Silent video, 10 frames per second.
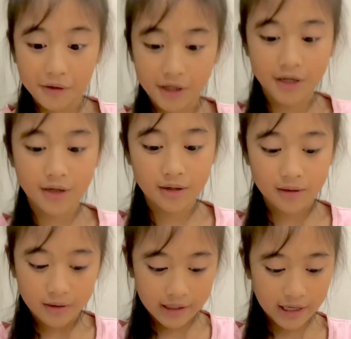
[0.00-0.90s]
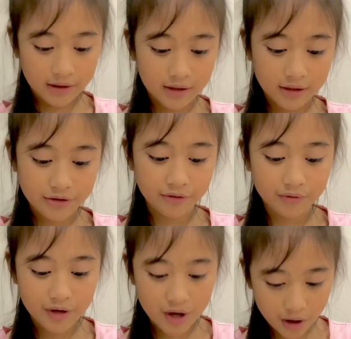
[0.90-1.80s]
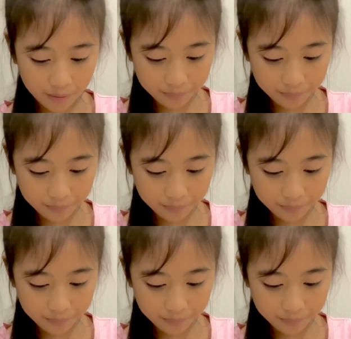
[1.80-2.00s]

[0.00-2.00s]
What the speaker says: gonna get the tuna.